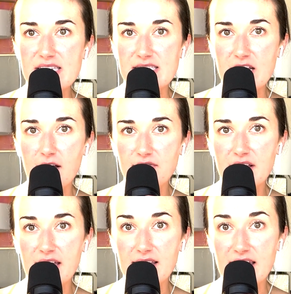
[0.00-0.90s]
stuff
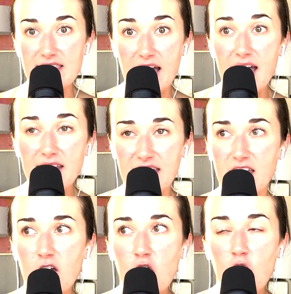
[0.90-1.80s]
like that,
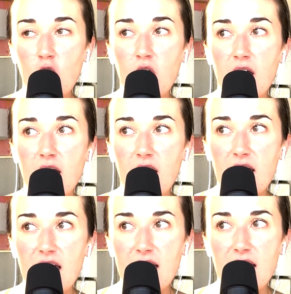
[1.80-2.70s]
like,
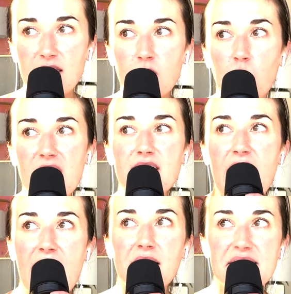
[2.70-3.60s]
and the way that
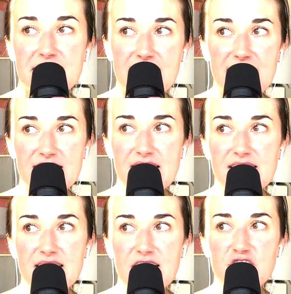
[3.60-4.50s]
Hallie says
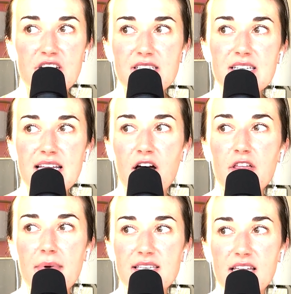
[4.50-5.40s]
these things, she doesn't tell
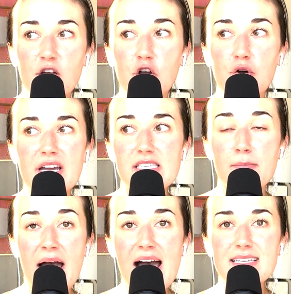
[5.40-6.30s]
them as like a crazy
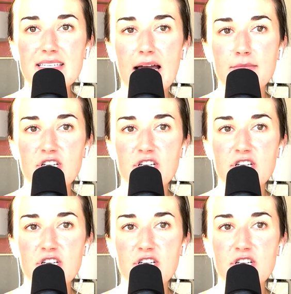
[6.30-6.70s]
pastime.